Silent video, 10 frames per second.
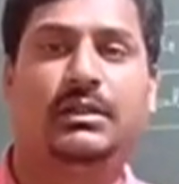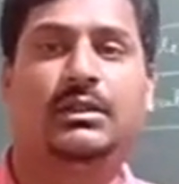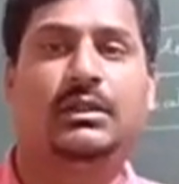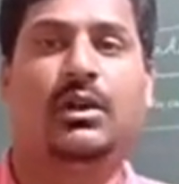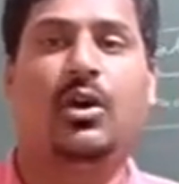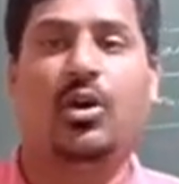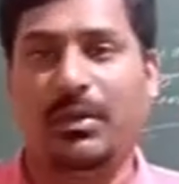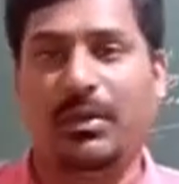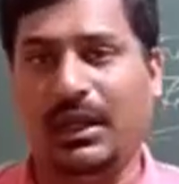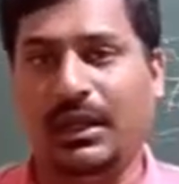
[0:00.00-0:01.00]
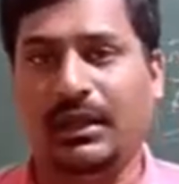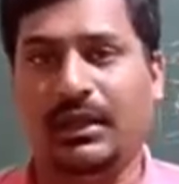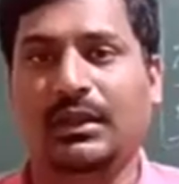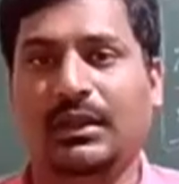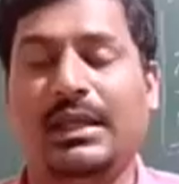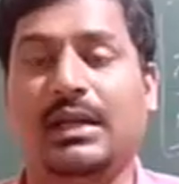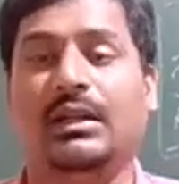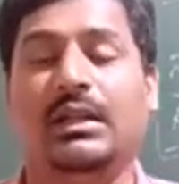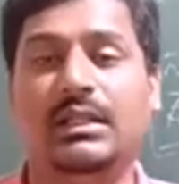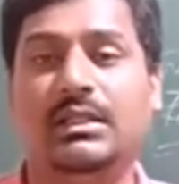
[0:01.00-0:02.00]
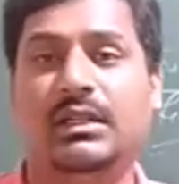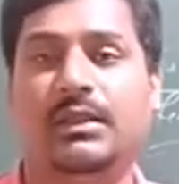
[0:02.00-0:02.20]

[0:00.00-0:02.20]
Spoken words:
or maybe their religion